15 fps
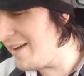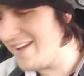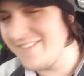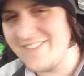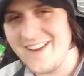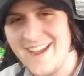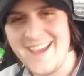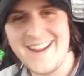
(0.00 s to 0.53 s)

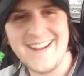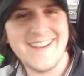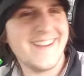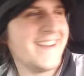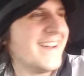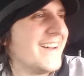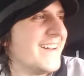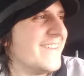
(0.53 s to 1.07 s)
I've got
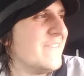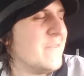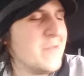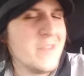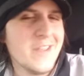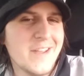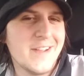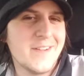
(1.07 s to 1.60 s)
a. Um,
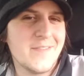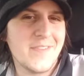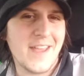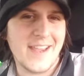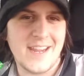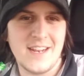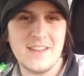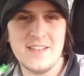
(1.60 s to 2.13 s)

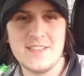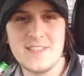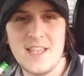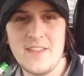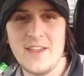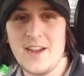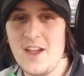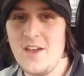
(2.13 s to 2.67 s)
I can at least say
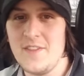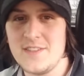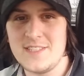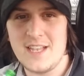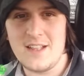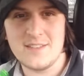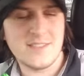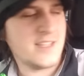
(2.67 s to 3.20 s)
like, oh, the
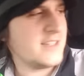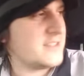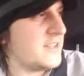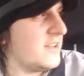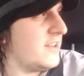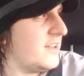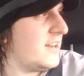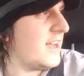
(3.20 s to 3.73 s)
solid state's
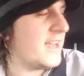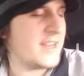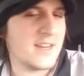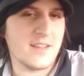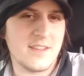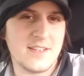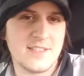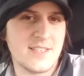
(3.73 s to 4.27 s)
good. I can
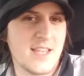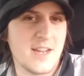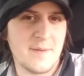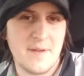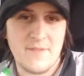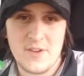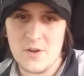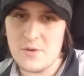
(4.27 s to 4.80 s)
at least say you know
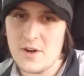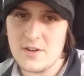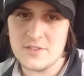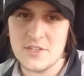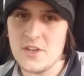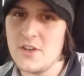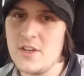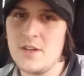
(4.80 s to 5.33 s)
my video
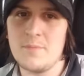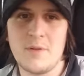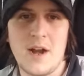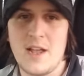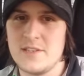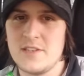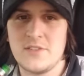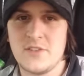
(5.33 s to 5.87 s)
card's good,
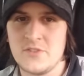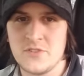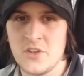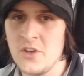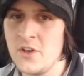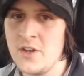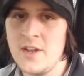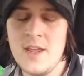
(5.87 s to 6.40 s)
processor's
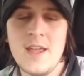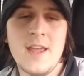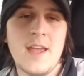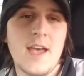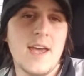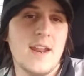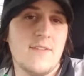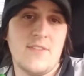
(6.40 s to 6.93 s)
good
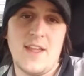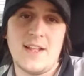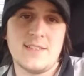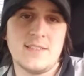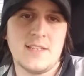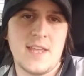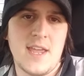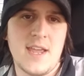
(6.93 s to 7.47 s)
and if
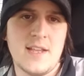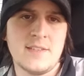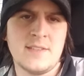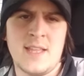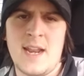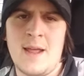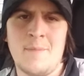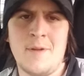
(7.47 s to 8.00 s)
that's the case,
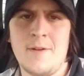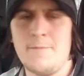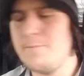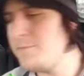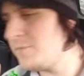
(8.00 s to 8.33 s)
then I'm gonna